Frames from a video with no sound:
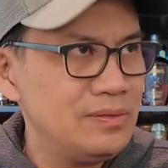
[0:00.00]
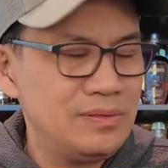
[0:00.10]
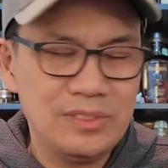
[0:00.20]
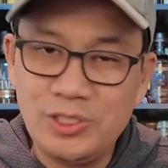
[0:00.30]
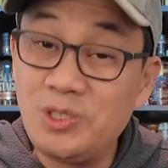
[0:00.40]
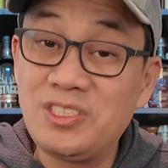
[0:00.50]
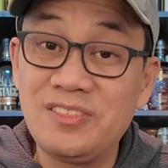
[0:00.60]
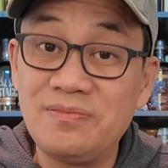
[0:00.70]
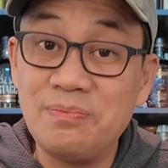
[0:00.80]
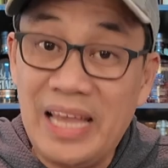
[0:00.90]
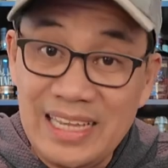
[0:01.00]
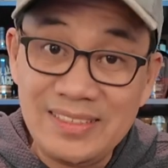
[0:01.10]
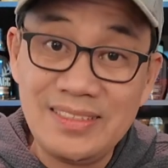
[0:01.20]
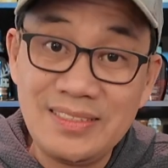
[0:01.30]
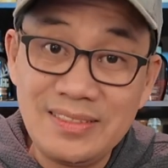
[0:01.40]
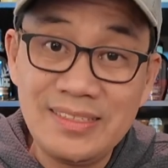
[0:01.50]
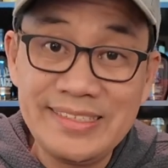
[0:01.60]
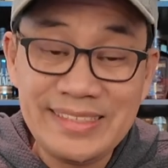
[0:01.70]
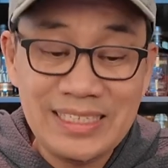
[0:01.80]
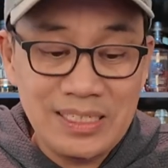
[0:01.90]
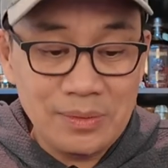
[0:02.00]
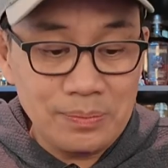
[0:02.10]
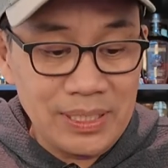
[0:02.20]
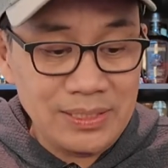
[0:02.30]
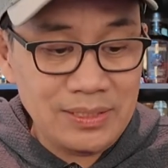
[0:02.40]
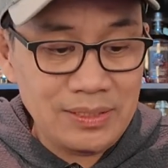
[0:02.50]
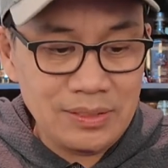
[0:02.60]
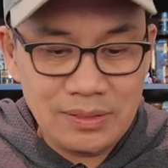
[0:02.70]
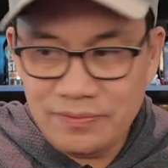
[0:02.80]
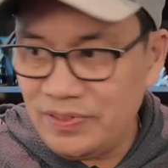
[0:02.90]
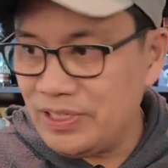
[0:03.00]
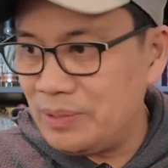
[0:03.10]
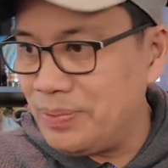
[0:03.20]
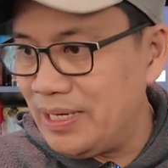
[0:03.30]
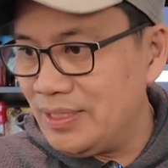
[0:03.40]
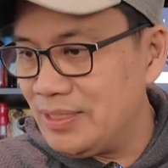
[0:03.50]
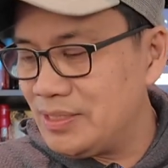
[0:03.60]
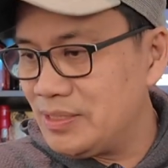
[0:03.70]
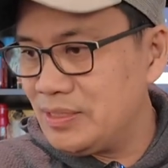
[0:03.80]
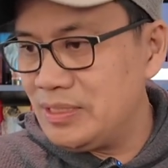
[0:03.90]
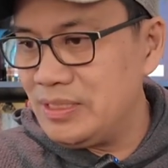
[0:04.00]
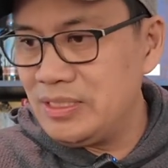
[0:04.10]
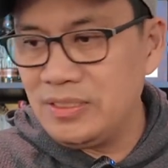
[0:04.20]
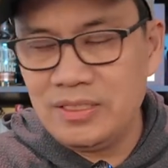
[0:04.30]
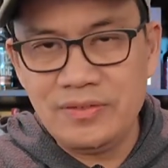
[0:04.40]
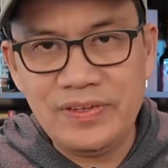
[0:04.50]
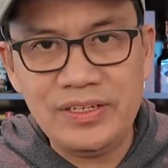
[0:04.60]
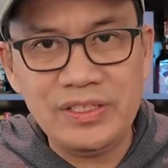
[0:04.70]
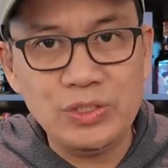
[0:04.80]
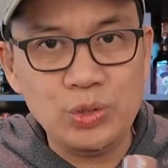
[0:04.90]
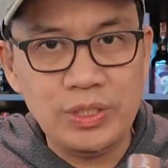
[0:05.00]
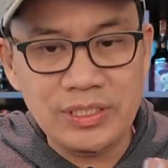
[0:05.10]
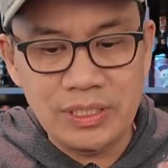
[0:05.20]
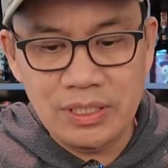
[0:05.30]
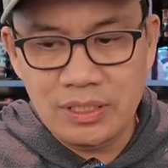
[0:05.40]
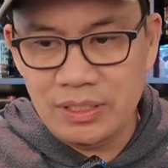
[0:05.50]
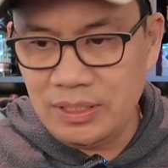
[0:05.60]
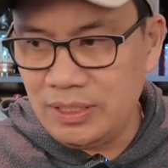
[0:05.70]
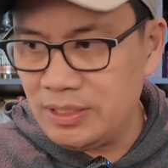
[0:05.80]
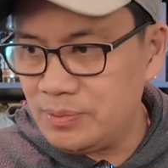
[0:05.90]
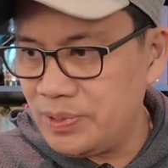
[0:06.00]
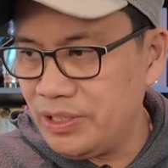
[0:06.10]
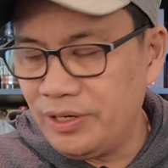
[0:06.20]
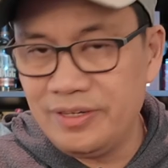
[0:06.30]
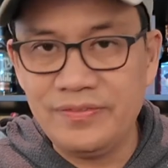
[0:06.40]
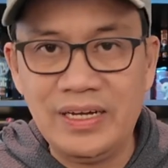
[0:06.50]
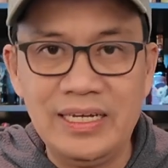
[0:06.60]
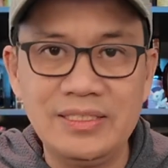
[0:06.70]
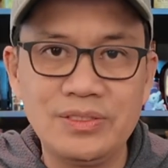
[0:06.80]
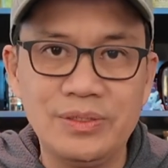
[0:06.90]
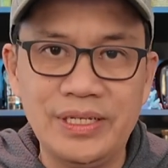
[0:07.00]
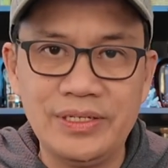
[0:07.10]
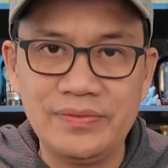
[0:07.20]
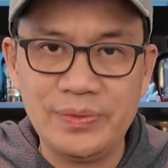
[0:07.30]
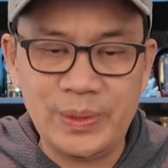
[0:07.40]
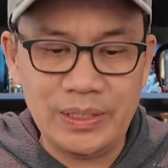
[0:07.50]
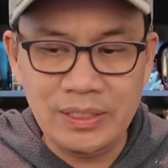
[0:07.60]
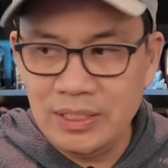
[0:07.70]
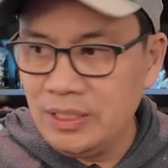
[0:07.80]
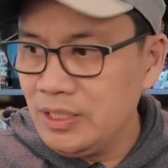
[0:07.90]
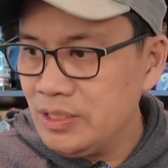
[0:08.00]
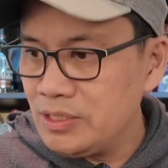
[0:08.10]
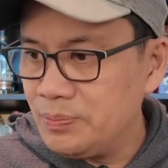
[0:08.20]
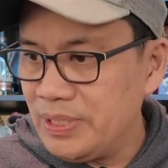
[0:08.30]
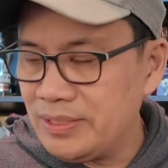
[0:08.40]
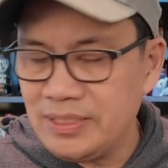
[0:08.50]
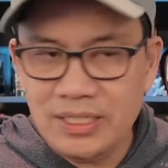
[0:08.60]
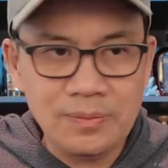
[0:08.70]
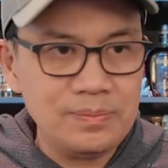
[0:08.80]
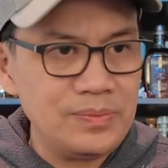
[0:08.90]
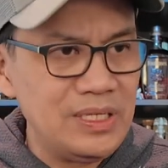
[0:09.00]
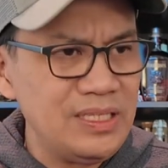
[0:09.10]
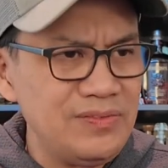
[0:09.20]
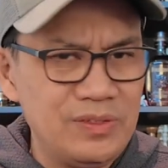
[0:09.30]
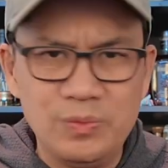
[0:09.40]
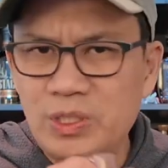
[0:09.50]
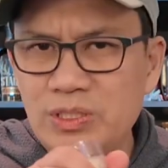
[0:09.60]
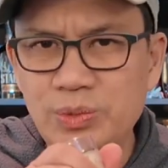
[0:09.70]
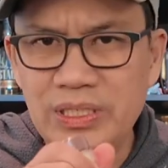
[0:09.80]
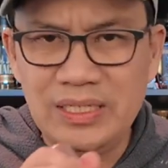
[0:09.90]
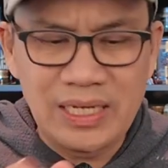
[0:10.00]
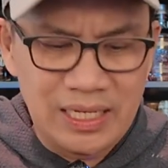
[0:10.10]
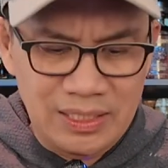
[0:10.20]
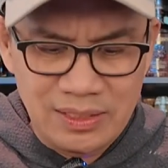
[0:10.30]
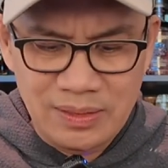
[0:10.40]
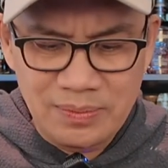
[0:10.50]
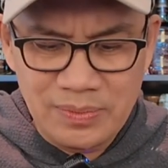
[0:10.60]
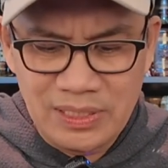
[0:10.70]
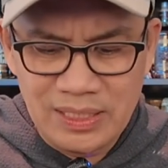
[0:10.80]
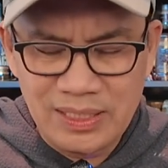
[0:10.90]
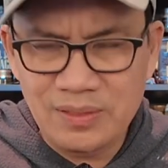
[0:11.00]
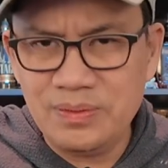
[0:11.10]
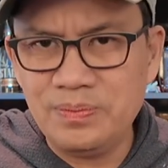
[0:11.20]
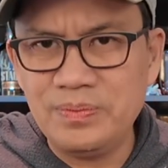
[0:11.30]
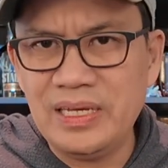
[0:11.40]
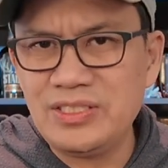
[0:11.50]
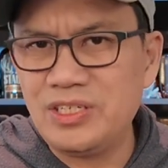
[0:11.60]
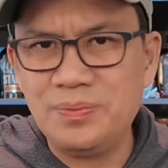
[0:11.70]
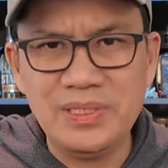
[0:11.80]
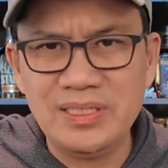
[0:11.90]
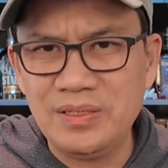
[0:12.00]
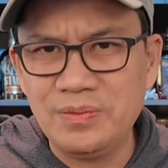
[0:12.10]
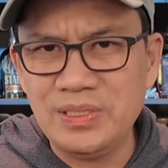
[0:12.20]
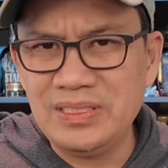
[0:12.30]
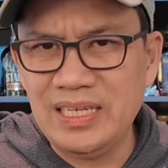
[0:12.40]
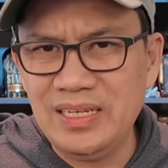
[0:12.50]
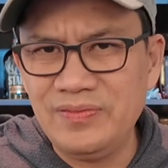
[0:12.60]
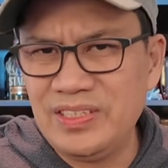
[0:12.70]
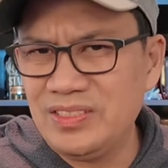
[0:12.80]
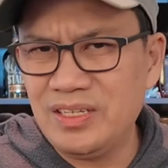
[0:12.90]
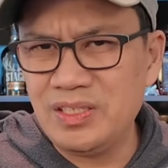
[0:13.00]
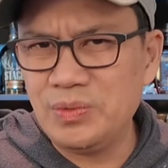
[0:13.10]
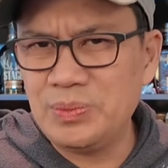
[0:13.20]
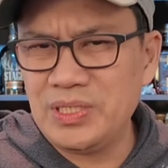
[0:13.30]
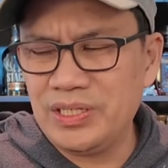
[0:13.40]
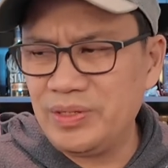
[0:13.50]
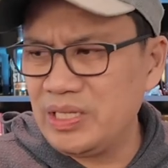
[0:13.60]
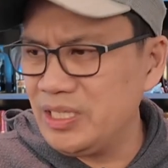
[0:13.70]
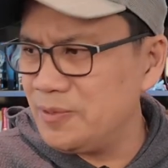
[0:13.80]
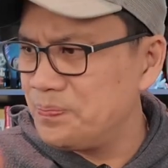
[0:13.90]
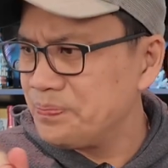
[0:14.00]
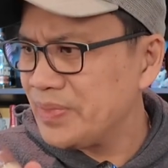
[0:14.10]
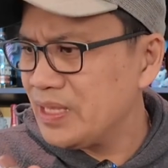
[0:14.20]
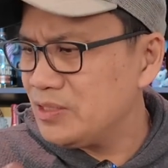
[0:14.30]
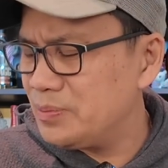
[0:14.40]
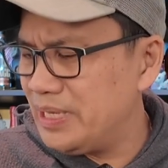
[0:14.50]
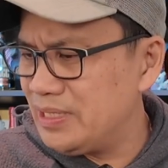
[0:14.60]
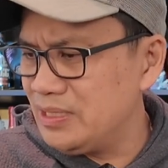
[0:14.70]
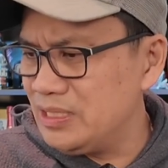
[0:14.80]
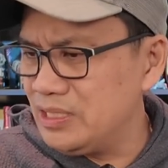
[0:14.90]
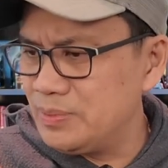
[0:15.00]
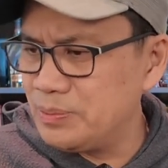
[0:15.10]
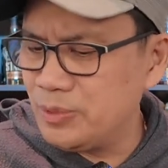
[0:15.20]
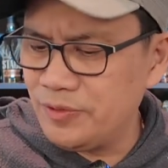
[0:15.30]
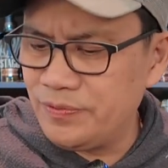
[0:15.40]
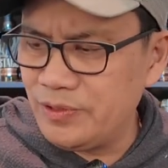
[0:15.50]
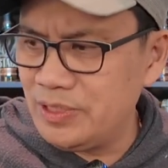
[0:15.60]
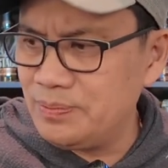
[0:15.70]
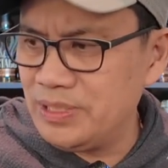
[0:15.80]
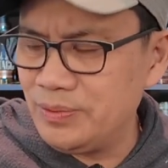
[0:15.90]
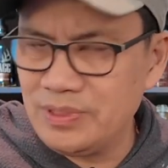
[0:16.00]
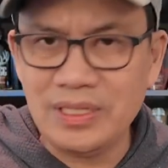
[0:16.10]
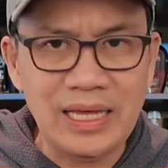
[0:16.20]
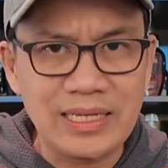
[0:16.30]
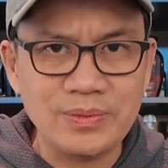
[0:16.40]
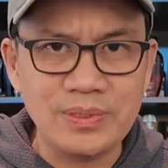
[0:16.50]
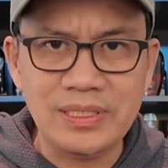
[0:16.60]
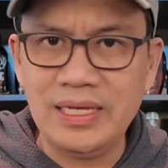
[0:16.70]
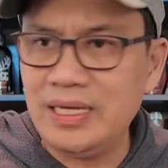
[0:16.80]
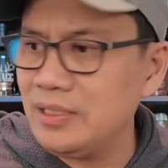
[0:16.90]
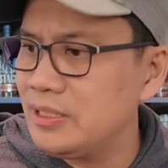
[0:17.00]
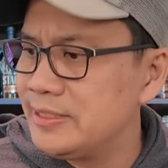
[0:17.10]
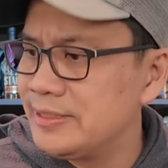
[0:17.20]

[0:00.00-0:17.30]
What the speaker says: the Joseph Magnus. But figured I'd buy this. Found it in Georgia, and it's pretty hard to find. Sold out everywhere. So picked this up, I think for $129. I think SRP is like $110 if I saw it on the website correctly. So paid a little bit more for it, but it was the last one they had.